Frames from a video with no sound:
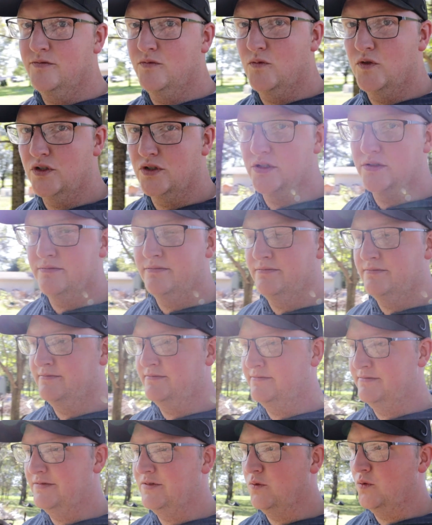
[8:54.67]
will
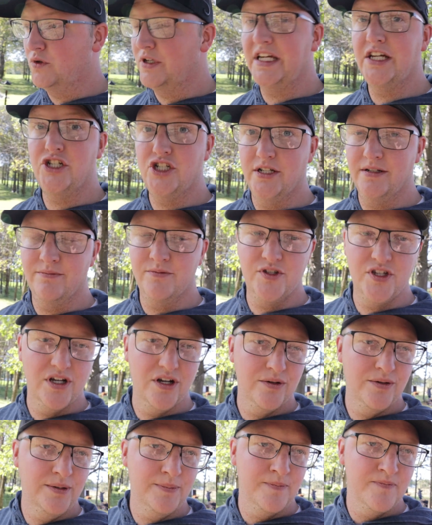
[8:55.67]
get you.
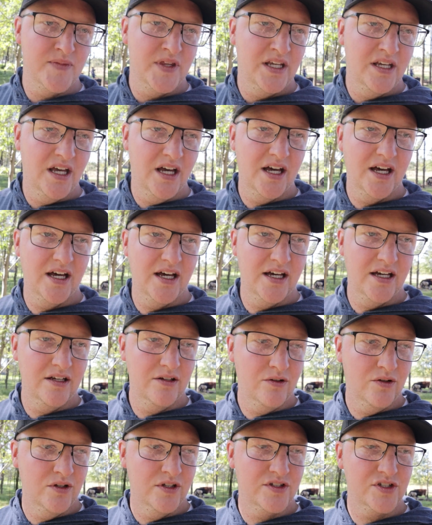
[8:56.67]
So
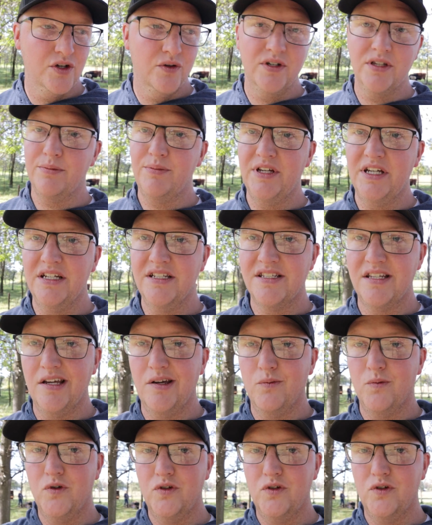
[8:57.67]
let's go get the pigs and